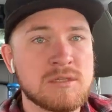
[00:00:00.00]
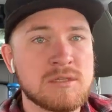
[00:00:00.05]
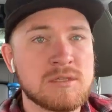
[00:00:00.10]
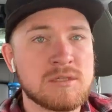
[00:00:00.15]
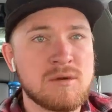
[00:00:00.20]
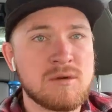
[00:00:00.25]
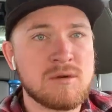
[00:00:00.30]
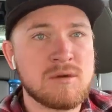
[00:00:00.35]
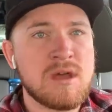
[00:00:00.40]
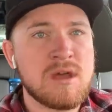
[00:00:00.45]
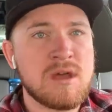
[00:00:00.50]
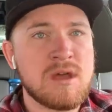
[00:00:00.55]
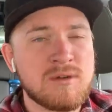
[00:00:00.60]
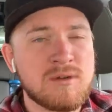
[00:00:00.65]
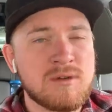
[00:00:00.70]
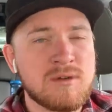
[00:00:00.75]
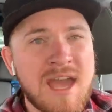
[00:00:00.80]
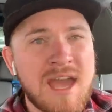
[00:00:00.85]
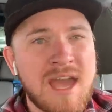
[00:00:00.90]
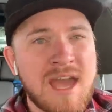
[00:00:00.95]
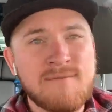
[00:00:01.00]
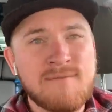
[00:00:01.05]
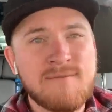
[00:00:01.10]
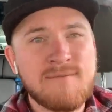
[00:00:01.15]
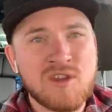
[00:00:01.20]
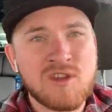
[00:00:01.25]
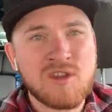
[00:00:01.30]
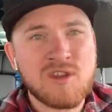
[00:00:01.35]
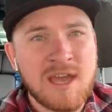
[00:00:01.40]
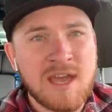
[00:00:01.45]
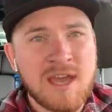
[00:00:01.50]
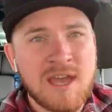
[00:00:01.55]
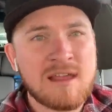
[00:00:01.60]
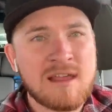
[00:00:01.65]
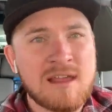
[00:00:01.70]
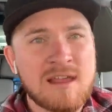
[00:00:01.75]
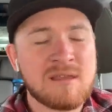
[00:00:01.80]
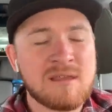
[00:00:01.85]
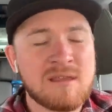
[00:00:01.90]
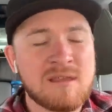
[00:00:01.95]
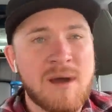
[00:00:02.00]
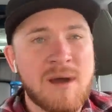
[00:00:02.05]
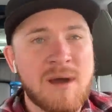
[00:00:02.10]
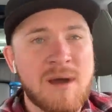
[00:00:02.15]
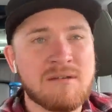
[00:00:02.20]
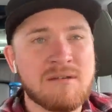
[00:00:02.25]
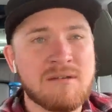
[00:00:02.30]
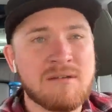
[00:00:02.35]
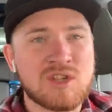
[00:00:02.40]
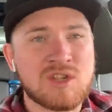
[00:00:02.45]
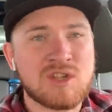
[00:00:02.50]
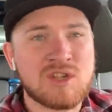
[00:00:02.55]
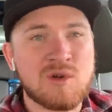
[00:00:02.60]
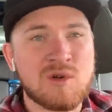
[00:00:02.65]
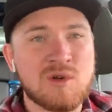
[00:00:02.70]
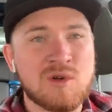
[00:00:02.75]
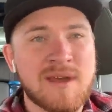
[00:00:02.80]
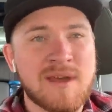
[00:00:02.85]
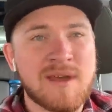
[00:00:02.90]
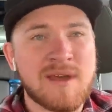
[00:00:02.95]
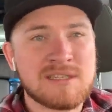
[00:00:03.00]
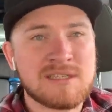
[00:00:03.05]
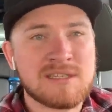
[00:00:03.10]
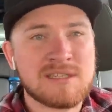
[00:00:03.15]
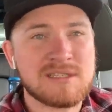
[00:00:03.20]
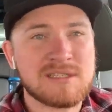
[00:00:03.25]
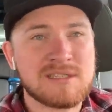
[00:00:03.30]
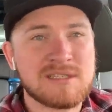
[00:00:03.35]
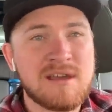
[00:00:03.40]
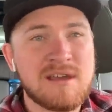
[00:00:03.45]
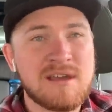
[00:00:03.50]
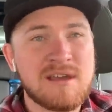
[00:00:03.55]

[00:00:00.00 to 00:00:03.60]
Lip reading: So we can't forget the biological basis